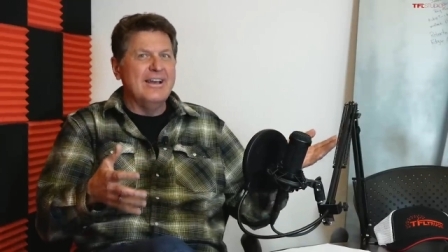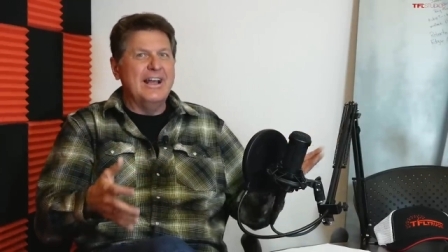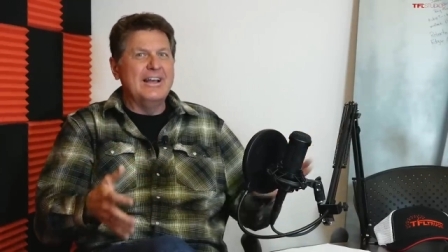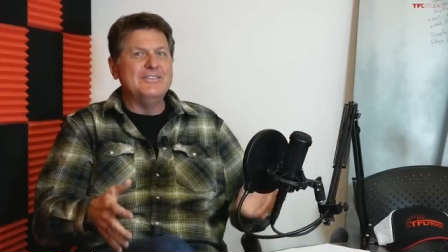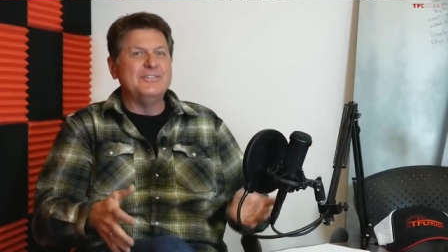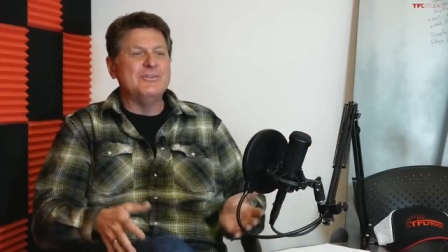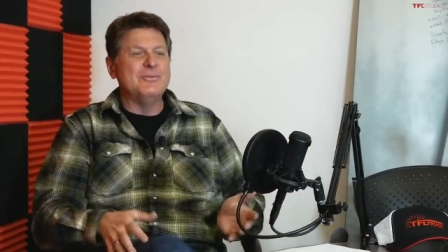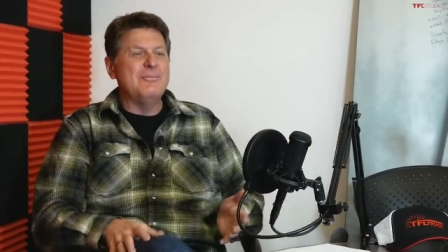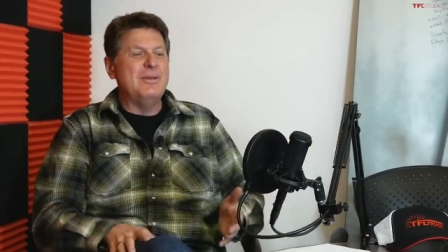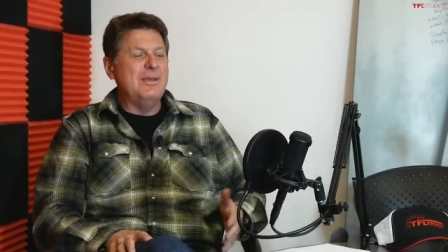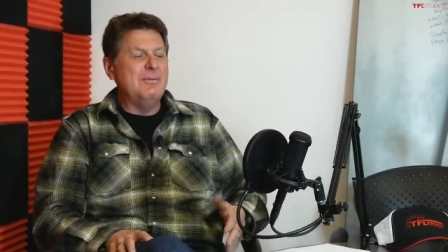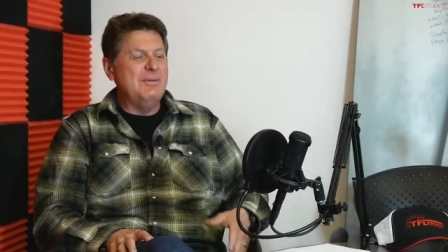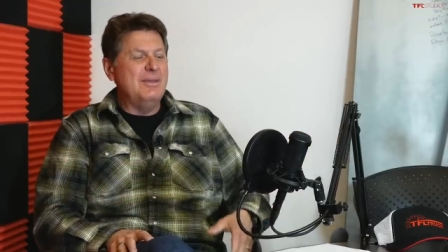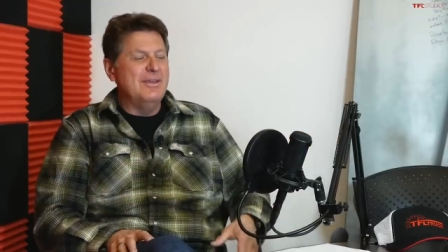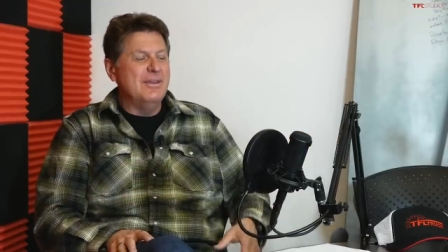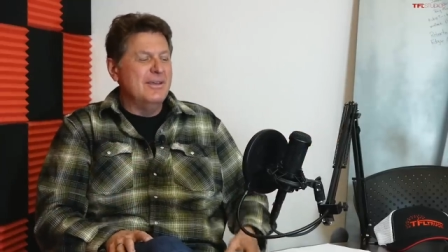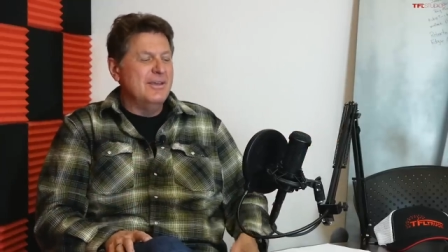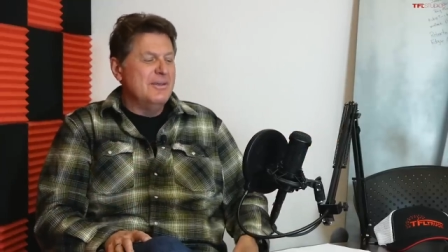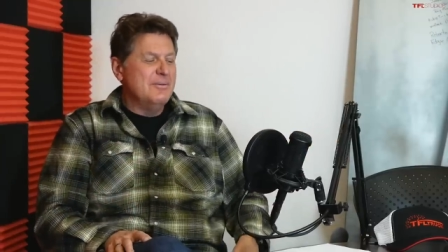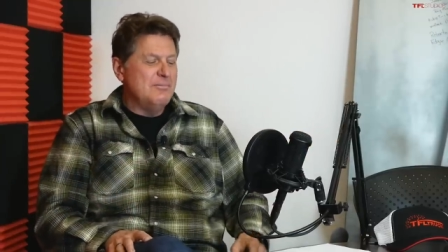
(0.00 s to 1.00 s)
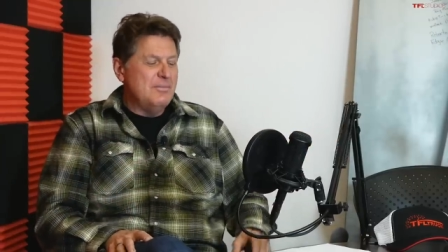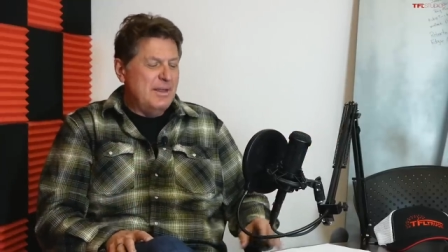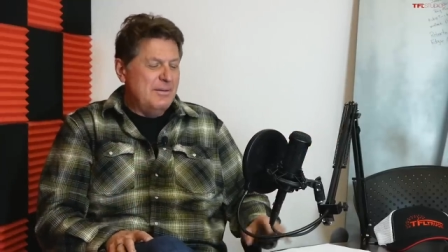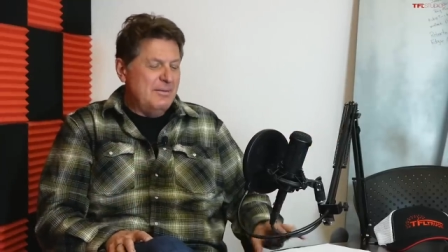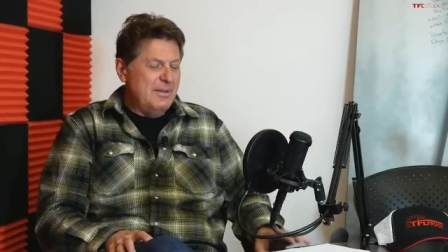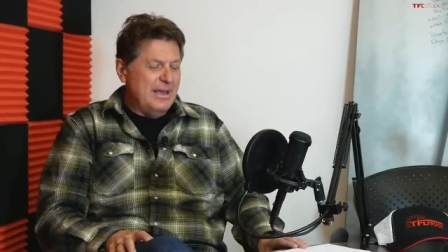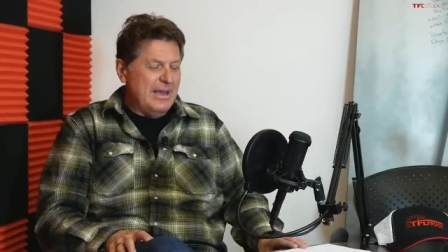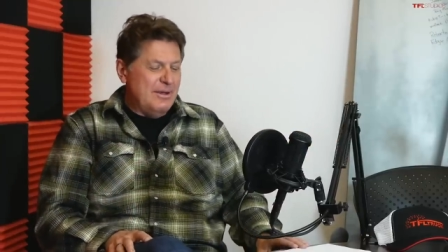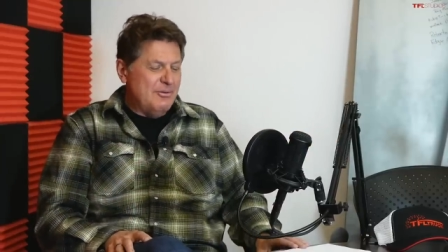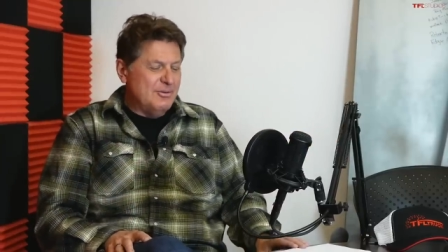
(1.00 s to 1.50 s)
And so maybe
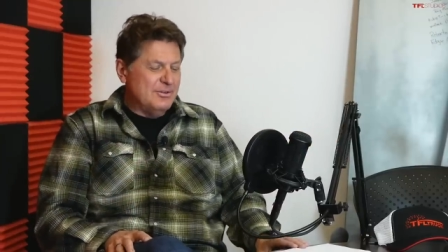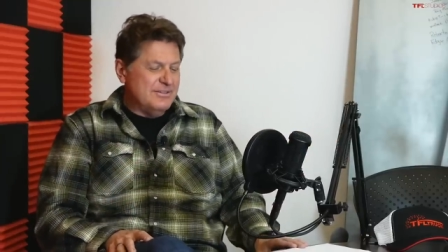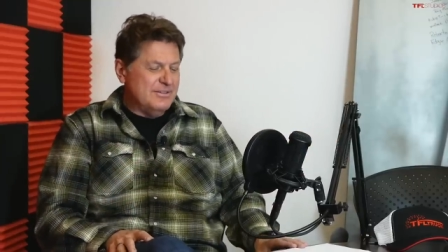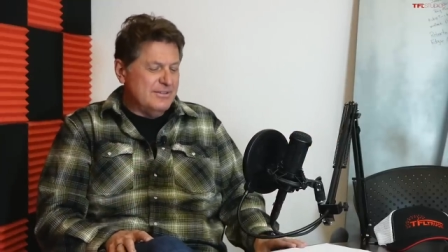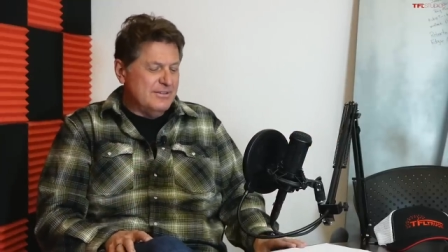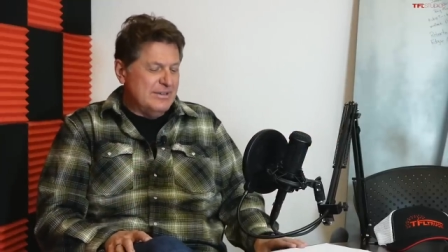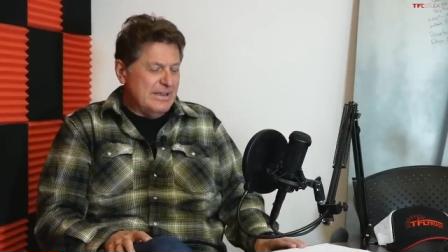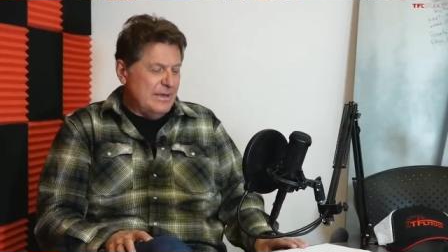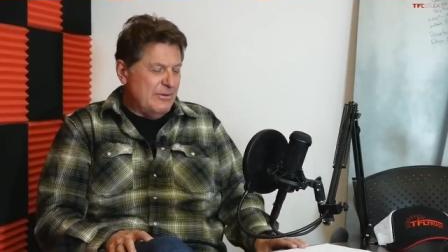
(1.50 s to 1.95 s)
maybe I would